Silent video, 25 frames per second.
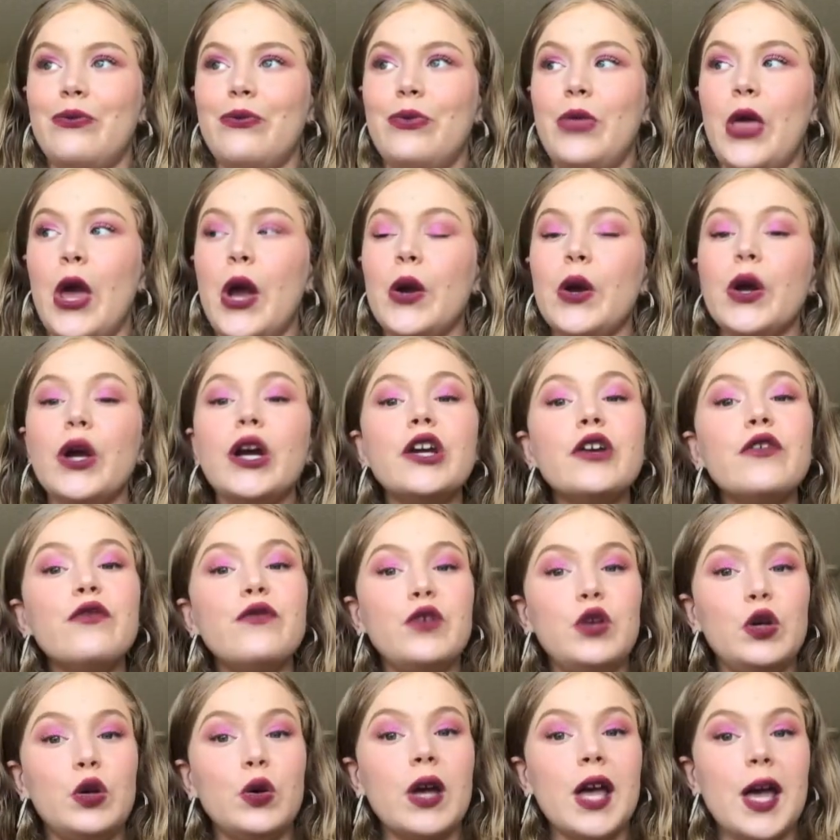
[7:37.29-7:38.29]
there are a
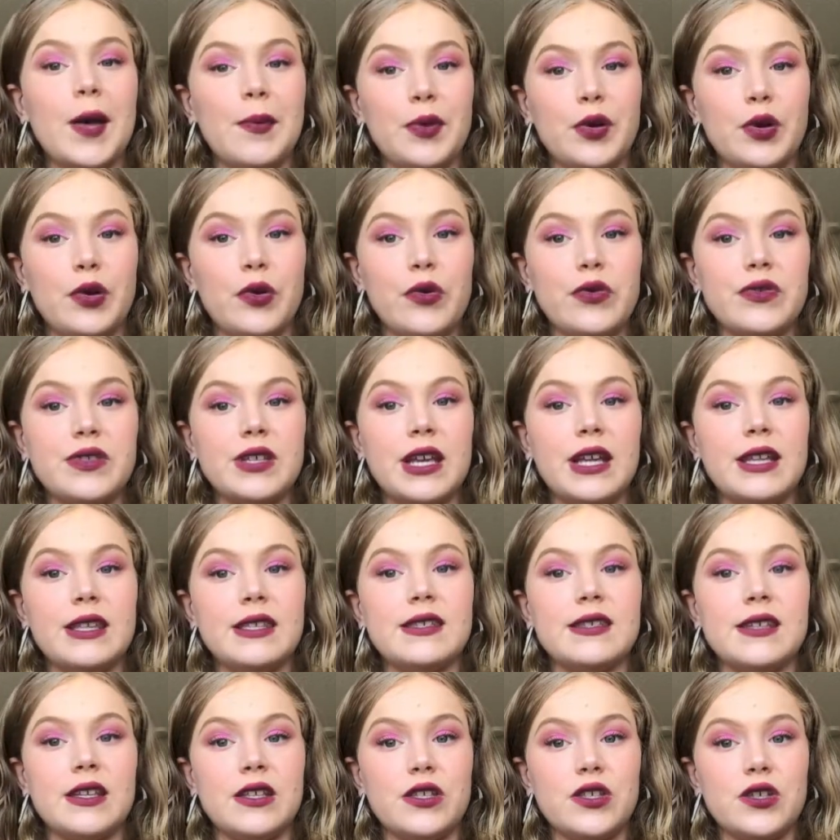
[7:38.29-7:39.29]
few chemicals in
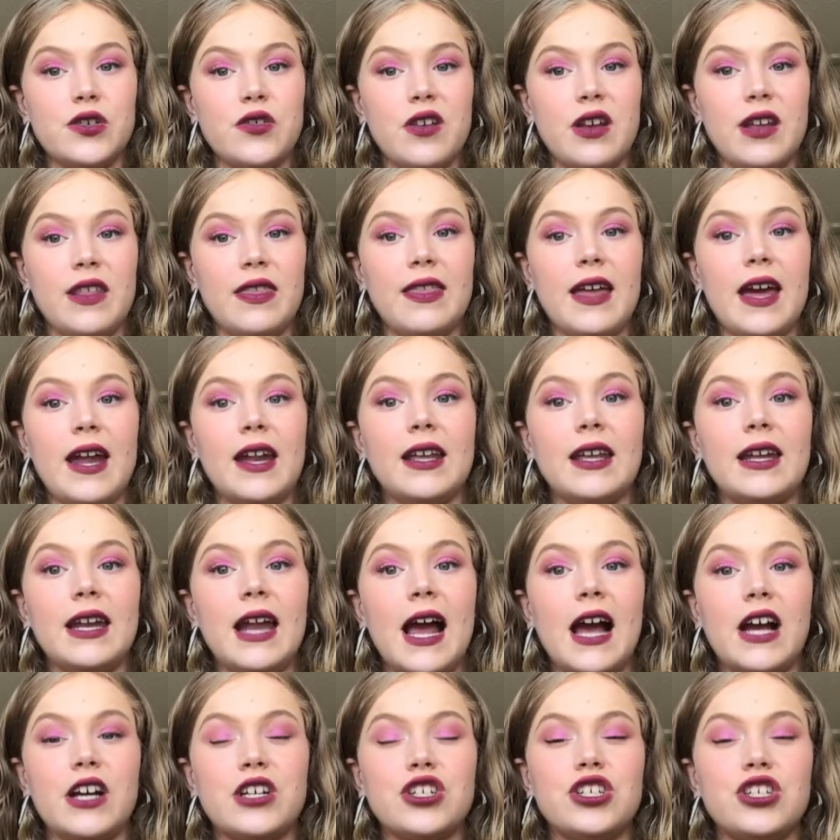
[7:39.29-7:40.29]
sunscreen that can
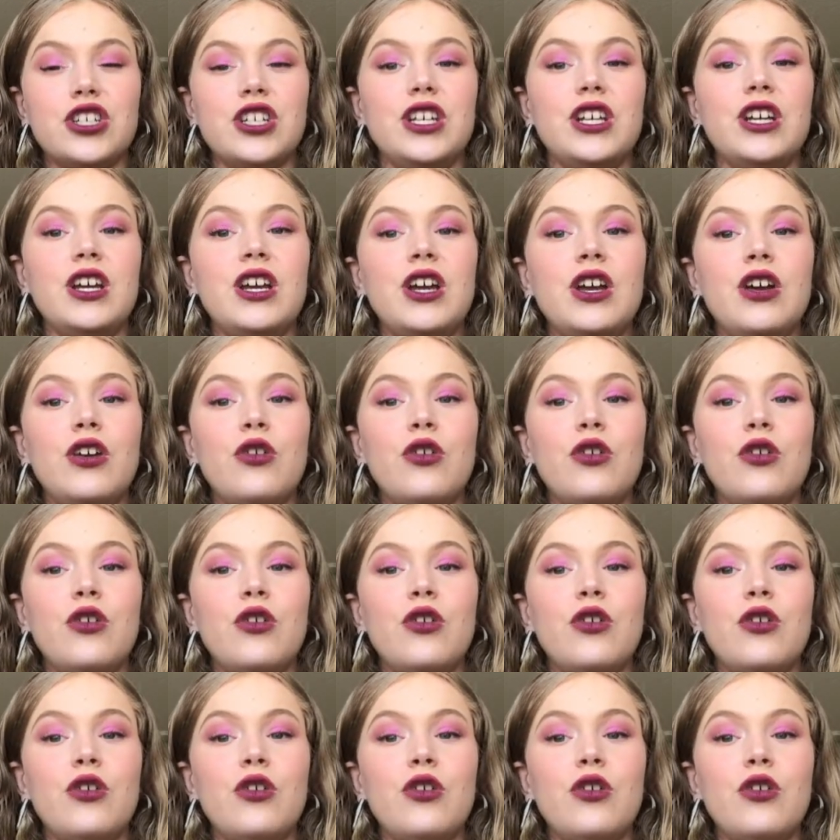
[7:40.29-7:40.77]
actually